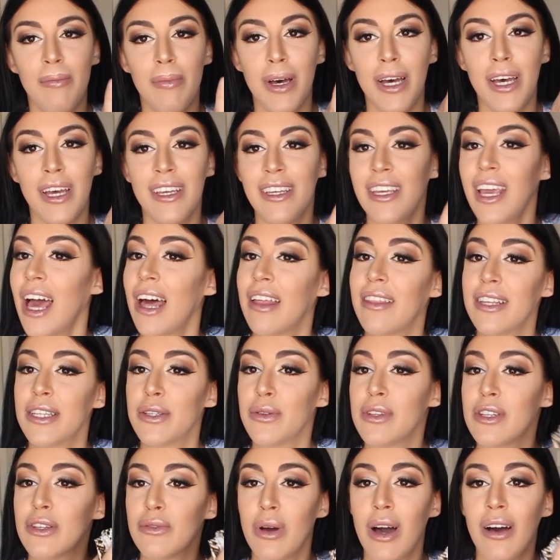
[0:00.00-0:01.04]
But yeah, this
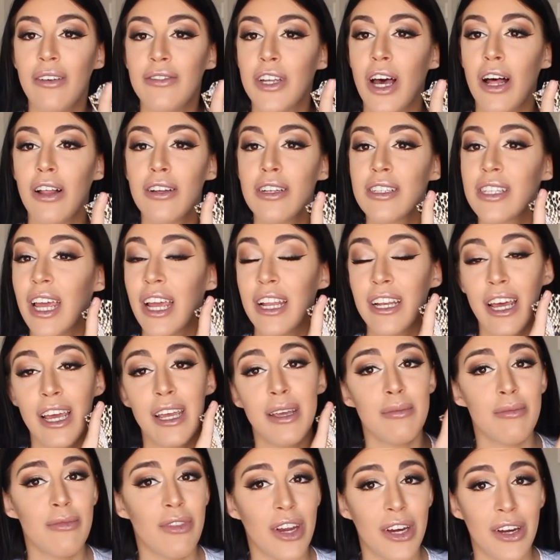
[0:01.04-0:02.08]
was $12 and I
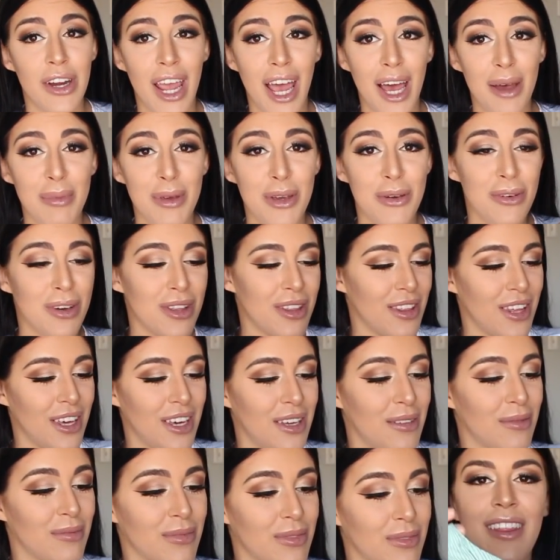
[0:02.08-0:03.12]
am very happy with
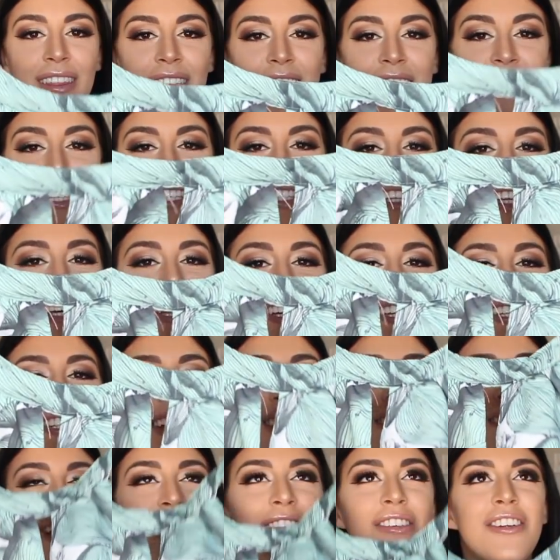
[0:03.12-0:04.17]
it. This is
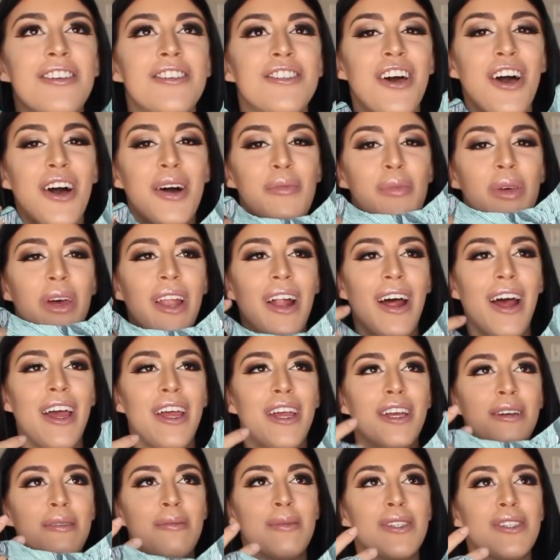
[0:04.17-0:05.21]
another top that I
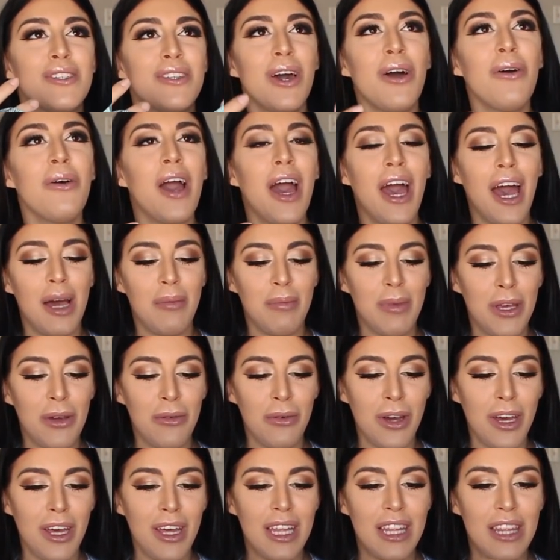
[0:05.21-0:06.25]
am so happy
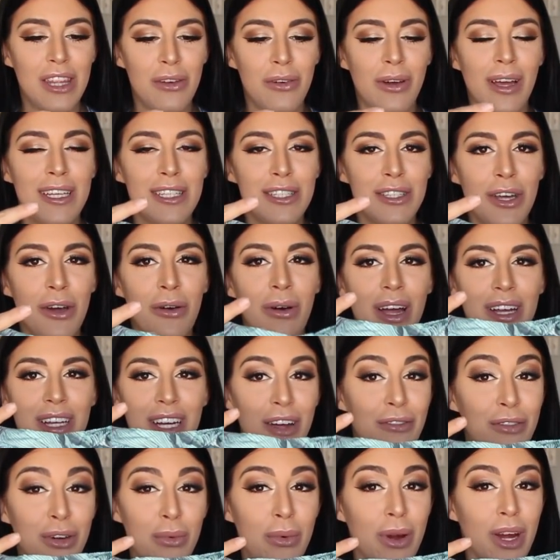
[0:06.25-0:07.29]
with. You guys know I
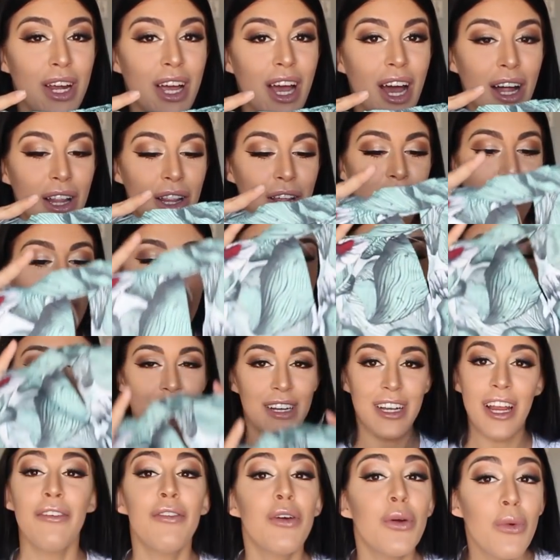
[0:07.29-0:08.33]
never wear color and
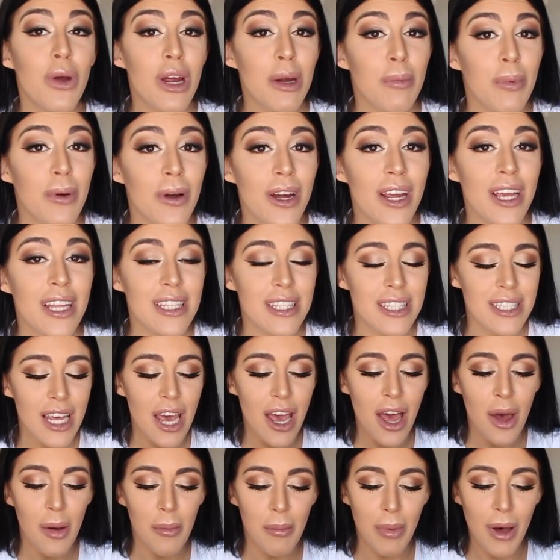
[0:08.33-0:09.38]
I never wear prints,
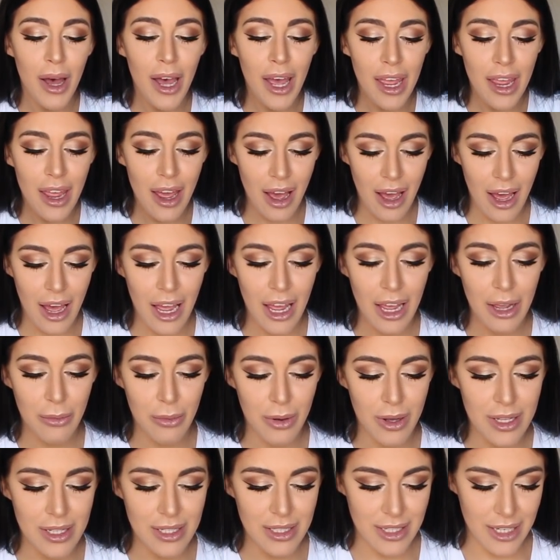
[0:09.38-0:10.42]
but I
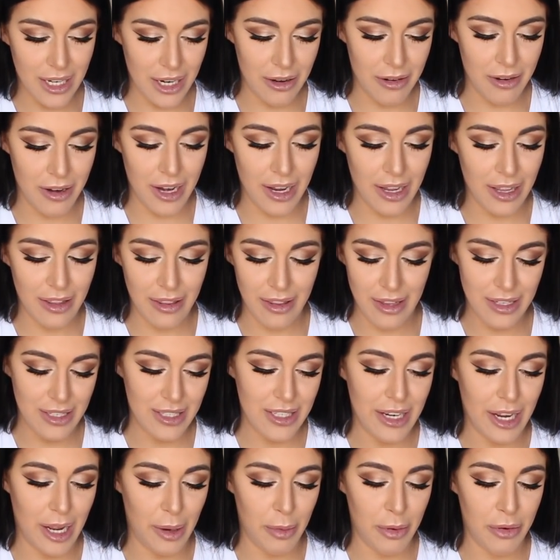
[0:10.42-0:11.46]
was daring this
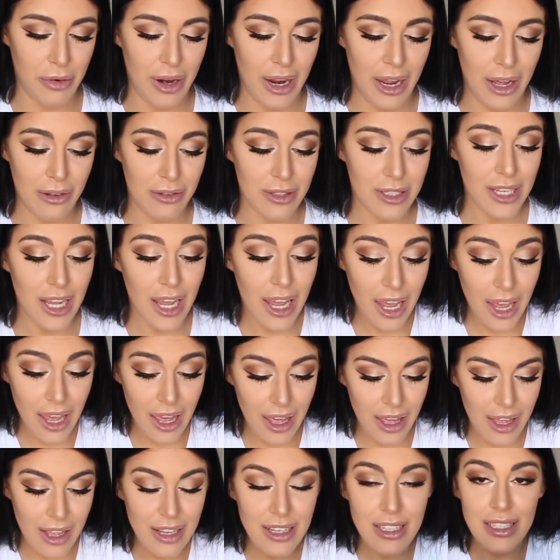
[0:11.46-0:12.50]
time around
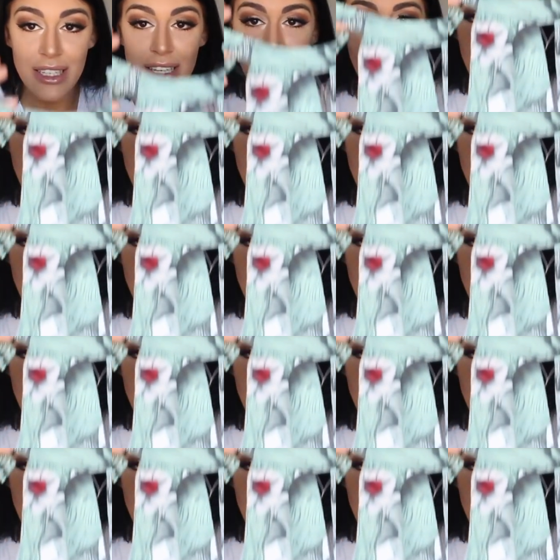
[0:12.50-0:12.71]
and